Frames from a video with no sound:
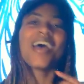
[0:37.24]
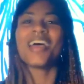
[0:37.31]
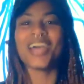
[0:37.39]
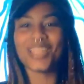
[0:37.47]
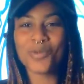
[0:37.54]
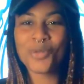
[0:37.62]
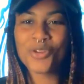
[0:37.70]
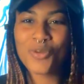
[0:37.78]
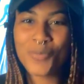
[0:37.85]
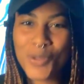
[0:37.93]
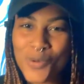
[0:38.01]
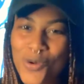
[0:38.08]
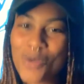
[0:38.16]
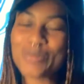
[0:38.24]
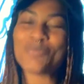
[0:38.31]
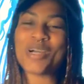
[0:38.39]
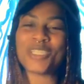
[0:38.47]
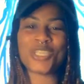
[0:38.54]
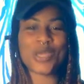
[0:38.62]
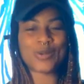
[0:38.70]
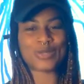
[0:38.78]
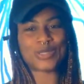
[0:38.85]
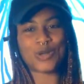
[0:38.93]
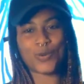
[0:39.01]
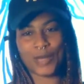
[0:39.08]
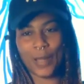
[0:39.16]
Hello, beautiful people. Welcome to my channel,
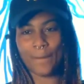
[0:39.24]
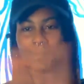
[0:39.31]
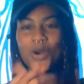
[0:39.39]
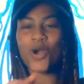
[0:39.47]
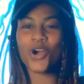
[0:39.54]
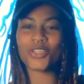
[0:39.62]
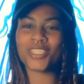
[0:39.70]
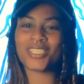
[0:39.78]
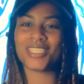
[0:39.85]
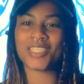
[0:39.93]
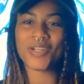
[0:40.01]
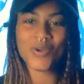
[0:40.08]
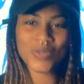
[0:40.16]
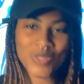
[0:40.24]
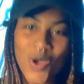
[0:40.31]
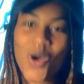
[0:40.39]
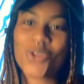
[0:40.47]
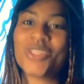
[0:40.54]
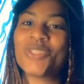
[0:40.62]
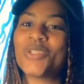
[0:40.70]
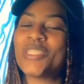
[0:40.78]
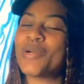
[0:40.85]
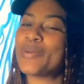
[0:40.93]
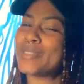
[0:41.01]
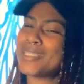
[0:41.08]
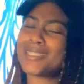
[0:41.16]
Tarot by Bronx. This is Tarot Talk. These are
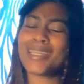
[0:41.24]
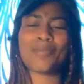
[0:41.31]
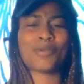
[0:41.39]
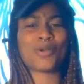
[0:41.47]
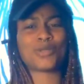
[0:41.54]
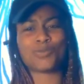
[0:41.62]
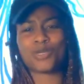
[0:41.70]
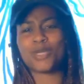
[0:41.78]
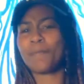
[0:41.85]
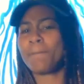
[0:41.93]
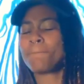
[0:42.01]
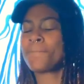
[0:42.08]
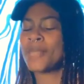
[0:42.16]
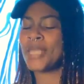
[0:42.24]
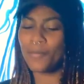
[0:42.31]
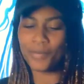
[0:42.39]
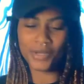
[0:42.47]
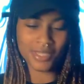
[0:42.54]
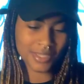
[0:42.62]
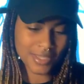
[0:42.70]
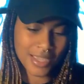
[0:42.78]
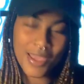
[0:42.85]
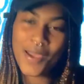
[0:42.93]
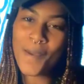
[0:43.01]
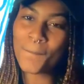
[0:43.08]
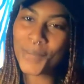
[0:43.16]
Tarot Things, and I'm your host,
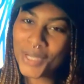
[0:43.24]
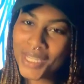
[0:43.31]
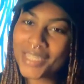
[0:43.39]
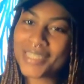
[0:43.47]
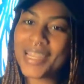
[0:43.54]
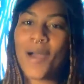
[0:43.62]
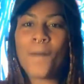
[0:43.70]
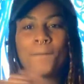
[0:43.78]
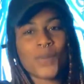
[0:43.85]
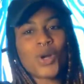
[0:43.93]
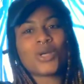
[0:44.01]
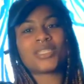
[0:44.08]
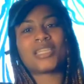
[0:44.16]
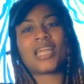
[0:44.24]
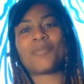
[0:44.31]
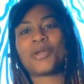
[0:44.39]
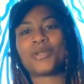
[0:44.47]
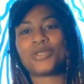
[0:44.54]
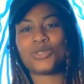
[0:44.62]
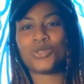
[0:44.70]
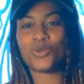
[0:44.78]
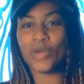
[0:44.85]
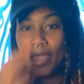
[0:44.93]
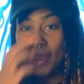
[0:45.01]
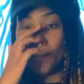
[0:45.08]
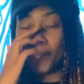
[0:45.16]
Boogie Down Bronx, and I'm here to do
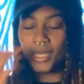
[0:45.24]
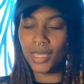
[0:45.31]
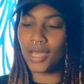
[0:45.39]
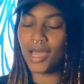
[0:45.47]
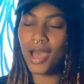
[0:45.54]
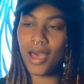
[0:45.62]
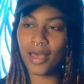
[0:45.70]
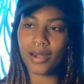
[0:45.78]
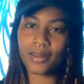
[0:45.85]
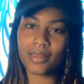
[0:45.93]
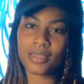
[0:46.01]
a pick a card,